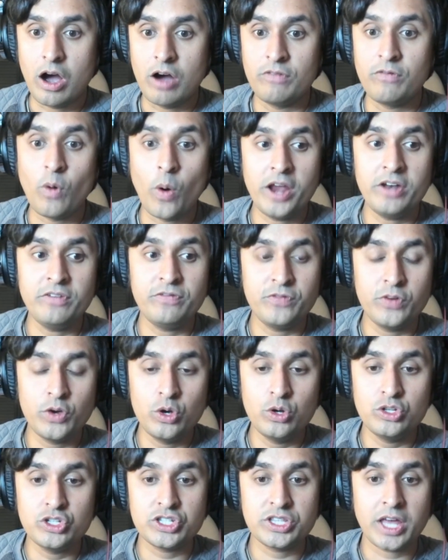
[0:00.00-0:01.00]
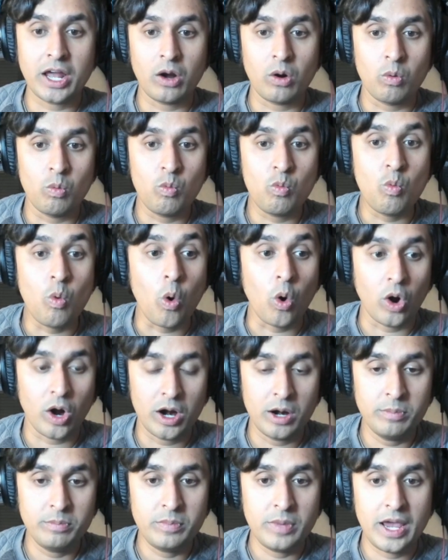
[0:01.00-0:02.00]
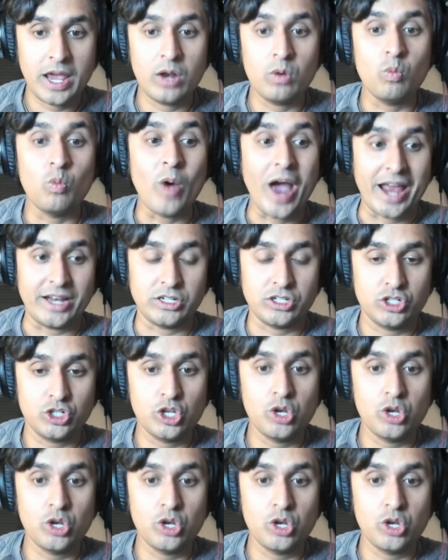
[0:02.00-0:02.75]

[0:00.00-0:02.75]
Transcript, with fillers: avoid foods that are warm and wet.